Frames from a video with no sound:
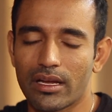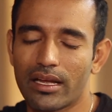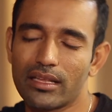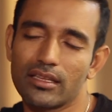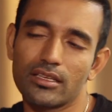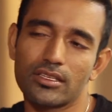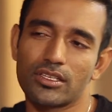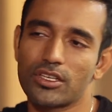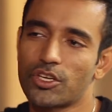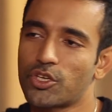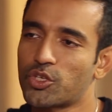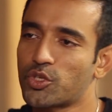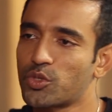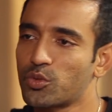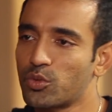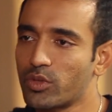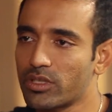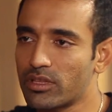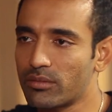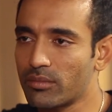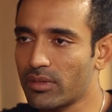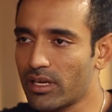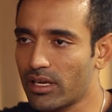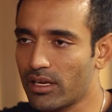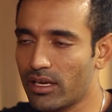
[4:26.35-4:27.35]
I had this issue
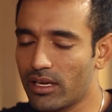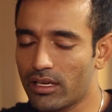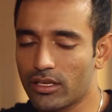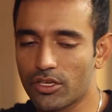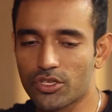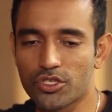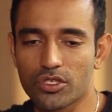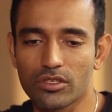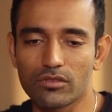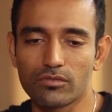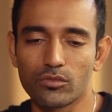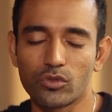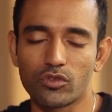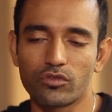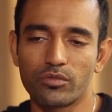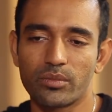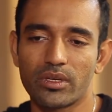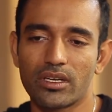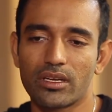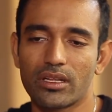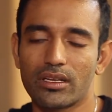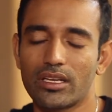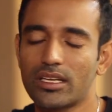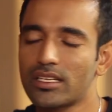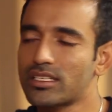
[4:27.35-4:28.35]
with my initial
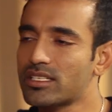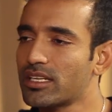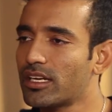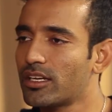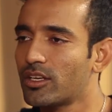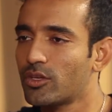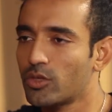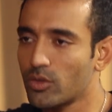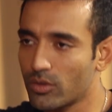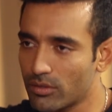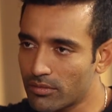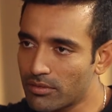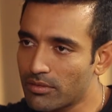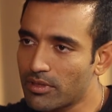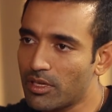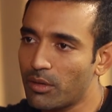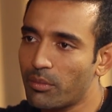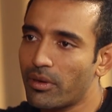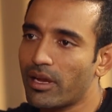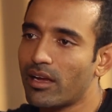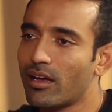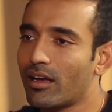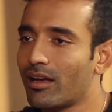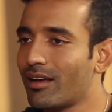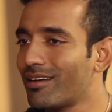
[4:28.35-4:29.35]
movement, and he said, you know,
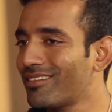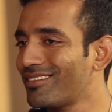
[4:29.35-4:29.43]
he